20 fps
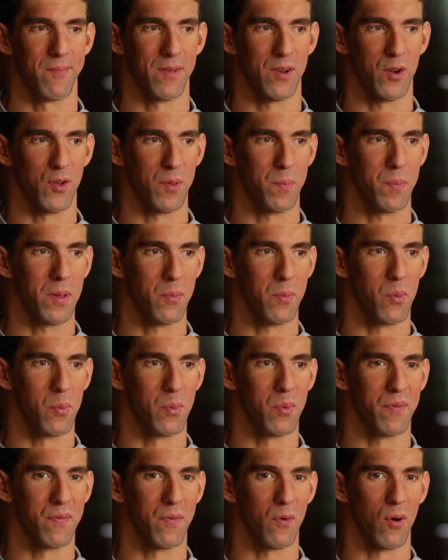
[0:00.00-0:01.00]
you know, the people
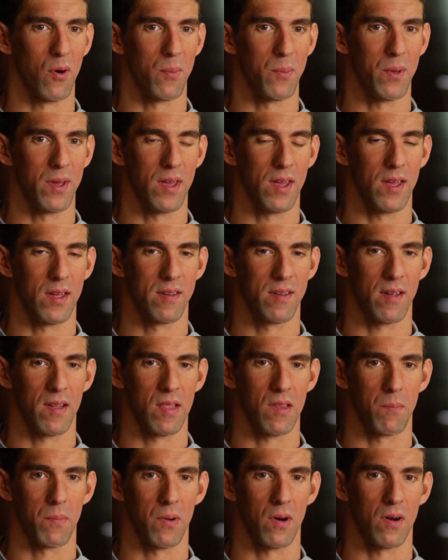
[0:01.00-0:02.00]
before me set
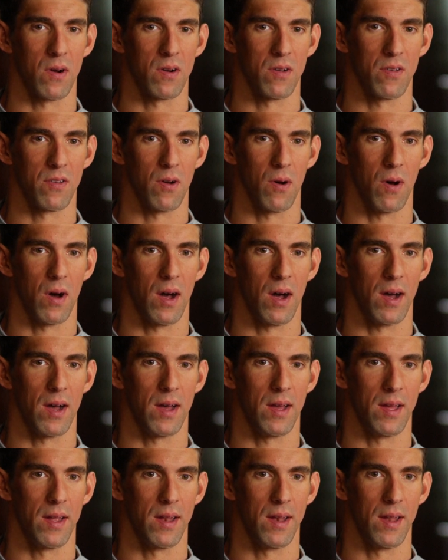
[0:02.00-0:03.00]
the bar so
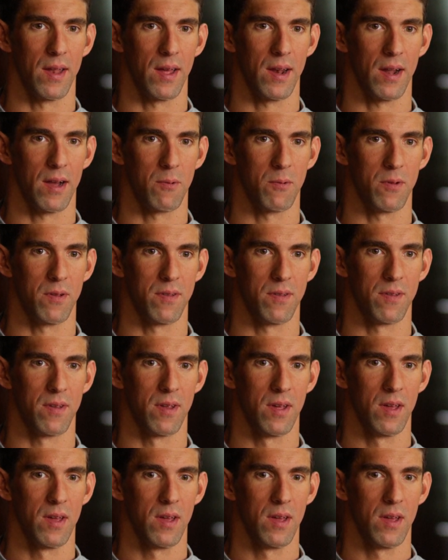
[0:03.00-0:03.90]
high, and and I was